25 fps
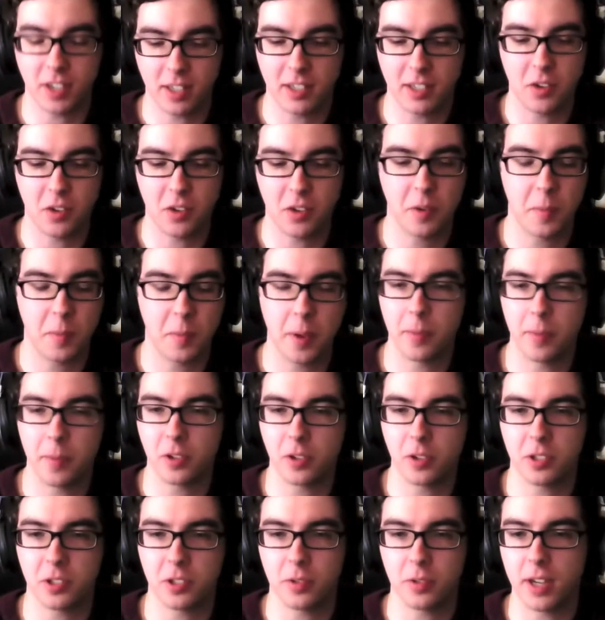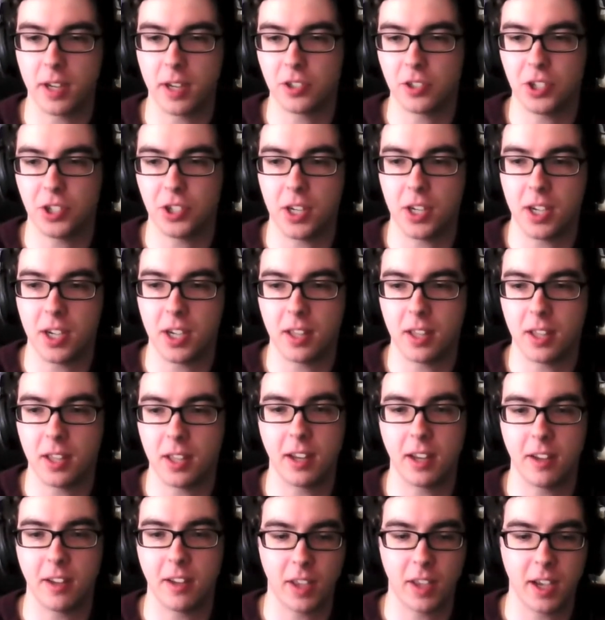Zelda being pushed till next year,
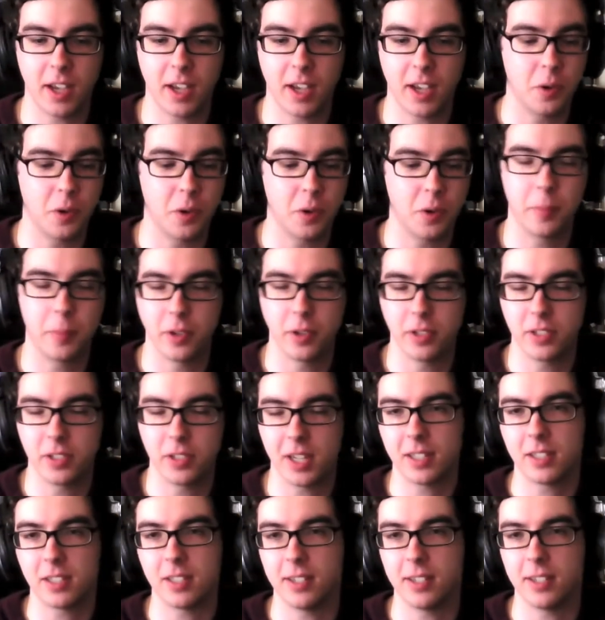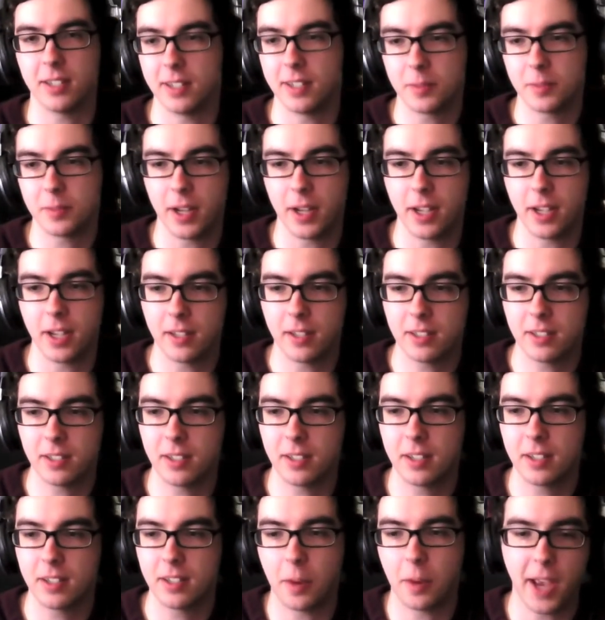then if they had Twilight Princess in its place,
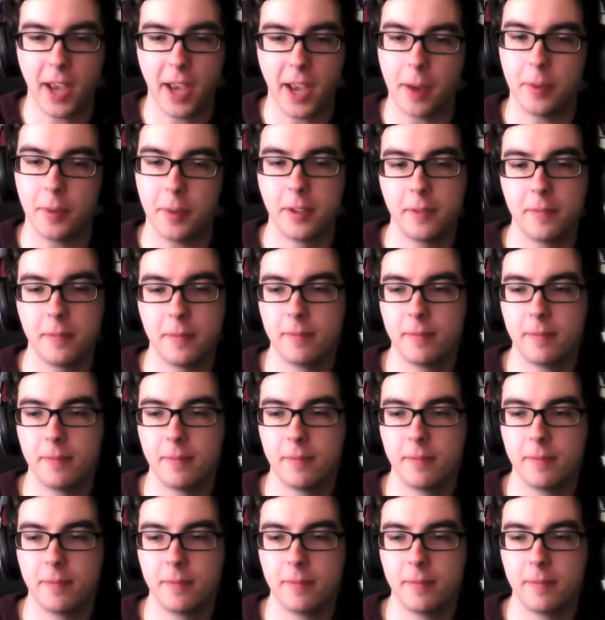I'd be happy.